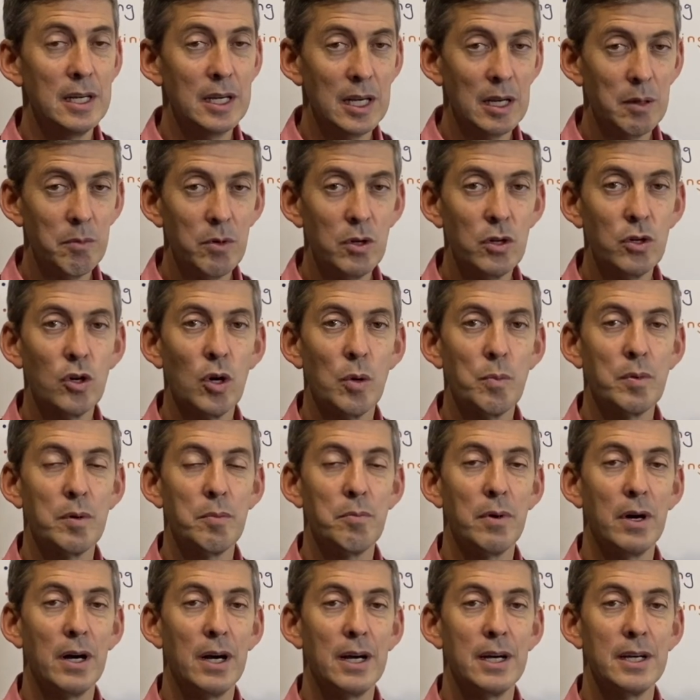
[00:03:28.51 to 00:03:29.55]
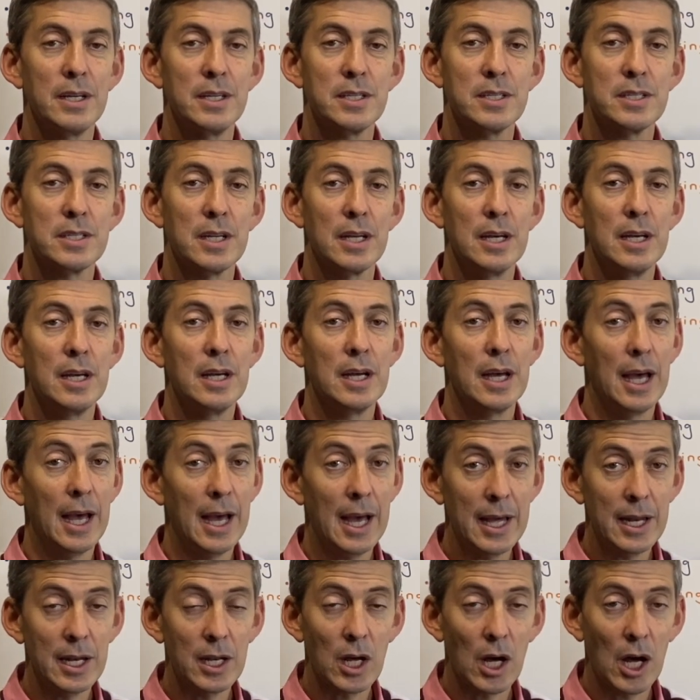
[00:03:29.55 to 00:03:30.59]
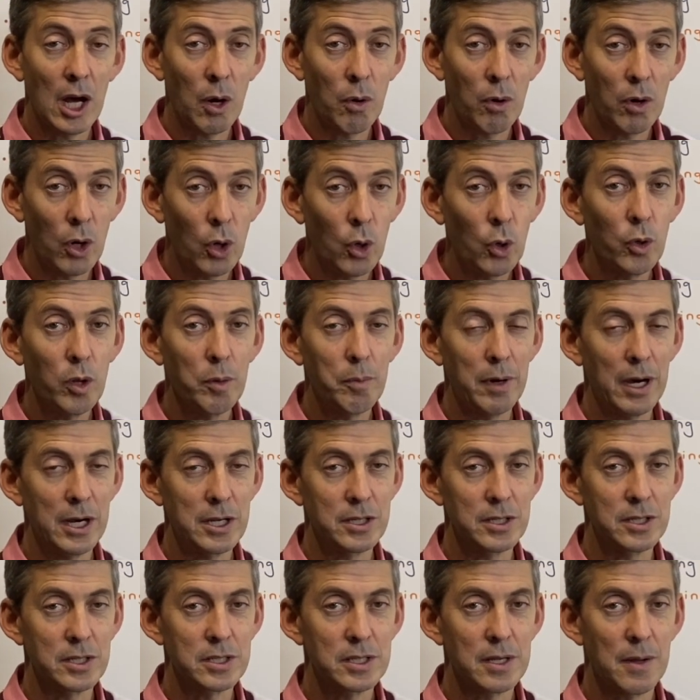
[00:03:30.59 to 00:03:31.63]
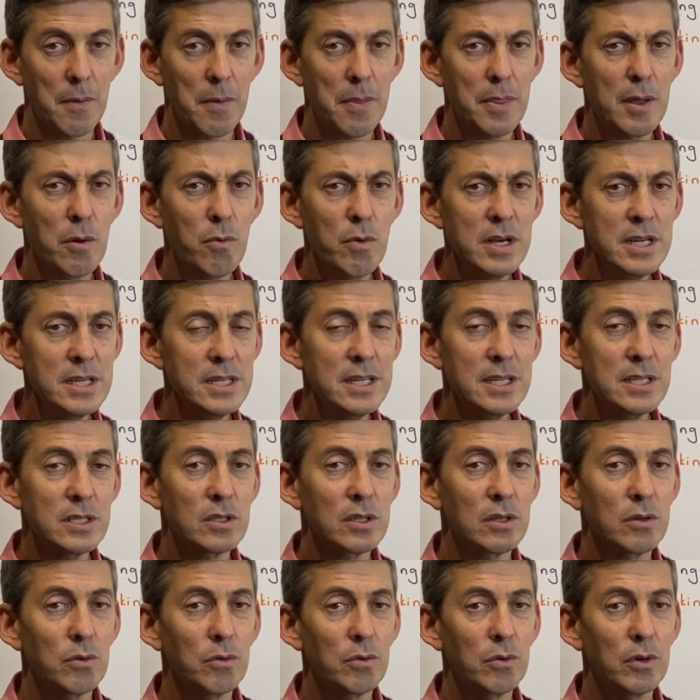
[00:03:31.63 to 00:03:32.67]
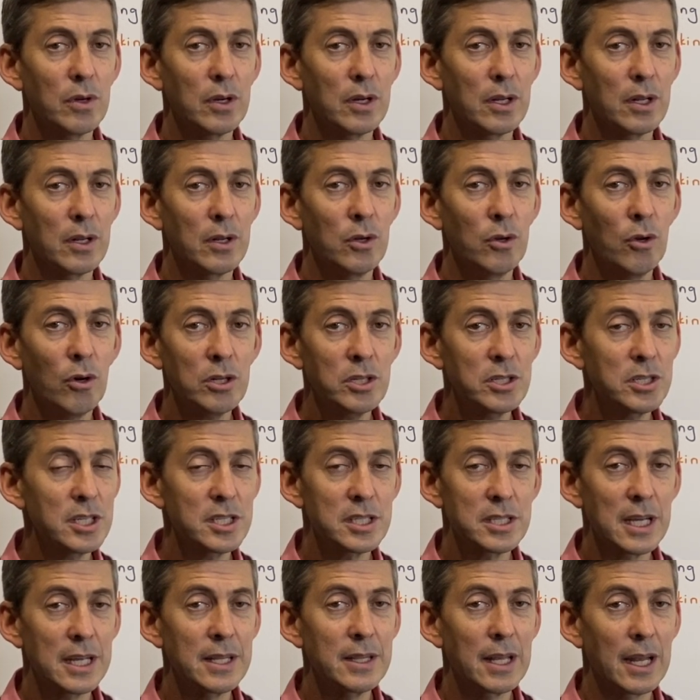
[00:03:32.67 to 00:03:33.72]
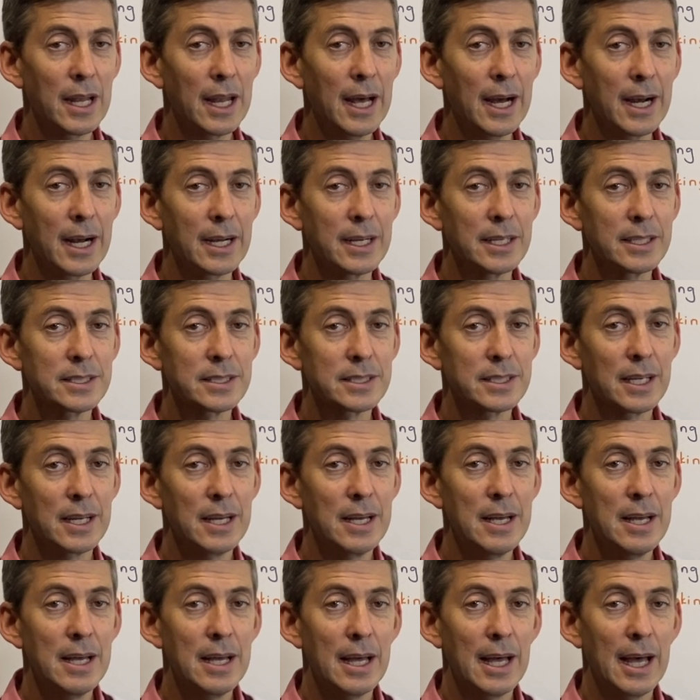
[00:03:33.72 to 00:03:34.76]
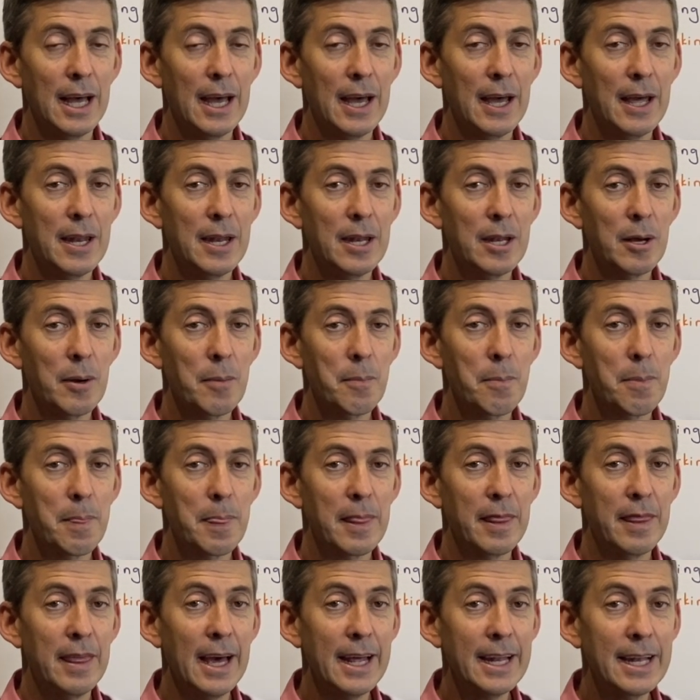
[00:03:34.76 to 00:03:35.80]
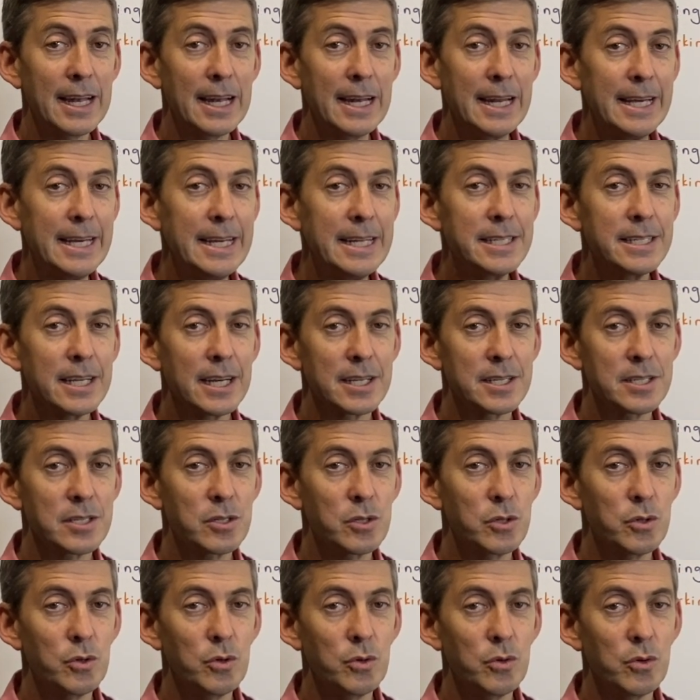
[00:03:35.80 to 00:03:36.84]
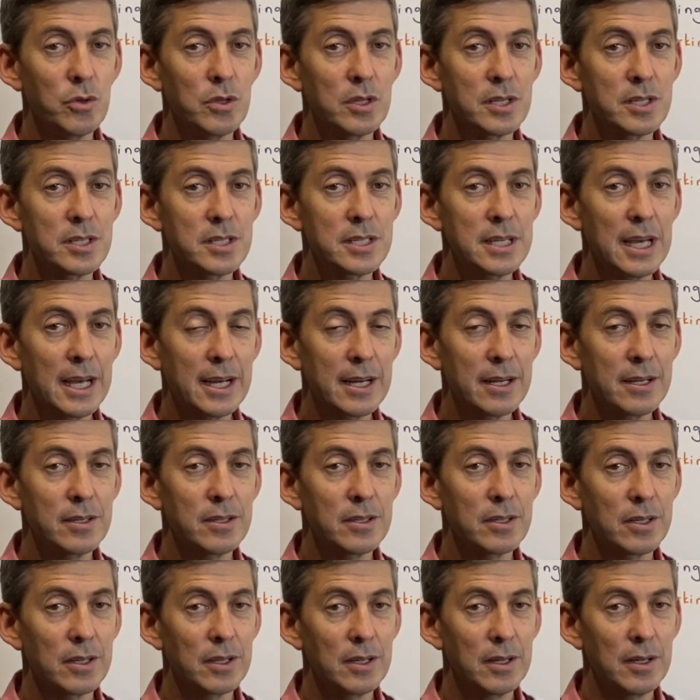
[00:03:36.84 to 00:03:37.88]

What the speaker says: immune compromised, and our older patients. And the reason is not just in the lungs. And that leads us to the second